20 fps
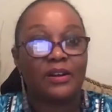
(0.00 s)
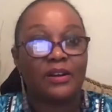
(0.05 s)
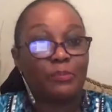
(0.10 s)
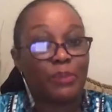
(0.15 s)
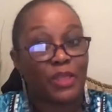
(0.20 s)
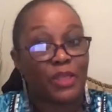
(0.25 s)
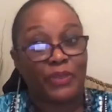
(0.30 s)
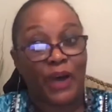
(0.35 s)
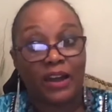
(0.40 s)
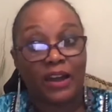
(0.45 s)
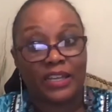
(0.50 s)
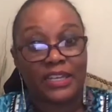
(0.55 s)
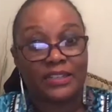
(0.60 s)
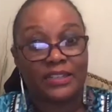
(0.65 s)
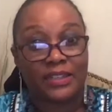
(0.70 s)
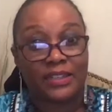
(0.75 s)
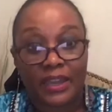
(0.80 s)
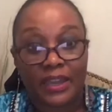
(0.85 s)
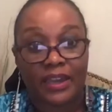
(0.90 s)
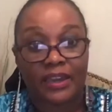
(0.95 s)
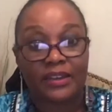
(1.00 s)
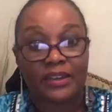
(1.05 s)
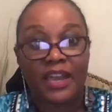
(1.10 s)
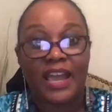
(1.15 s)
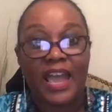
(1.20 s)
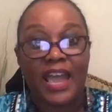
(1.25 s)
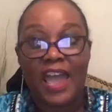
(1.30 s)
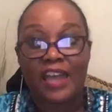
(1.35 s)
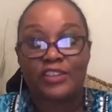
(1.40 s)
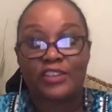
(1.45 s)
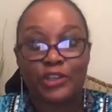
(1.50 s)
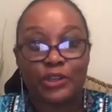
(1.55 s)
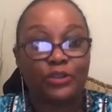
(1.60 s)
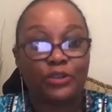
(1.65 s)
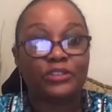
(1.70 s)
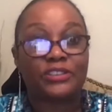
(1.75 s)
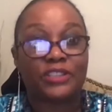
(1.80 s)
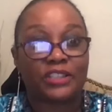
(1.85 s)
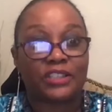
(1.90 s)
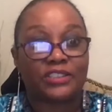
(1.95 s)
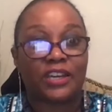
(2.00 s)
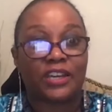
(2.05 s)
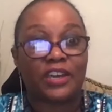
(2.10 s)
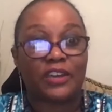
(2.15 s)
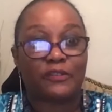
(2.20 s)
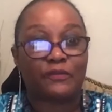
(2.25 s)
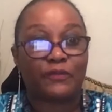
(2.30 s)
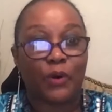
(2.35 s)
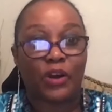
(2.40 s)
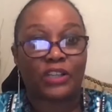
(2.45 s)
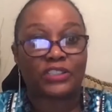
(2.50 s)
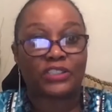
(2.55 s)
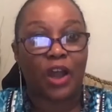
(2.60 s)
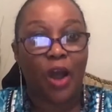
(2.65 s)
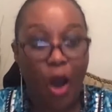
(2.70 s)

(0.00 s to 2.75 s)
but thought he did and used it to enforce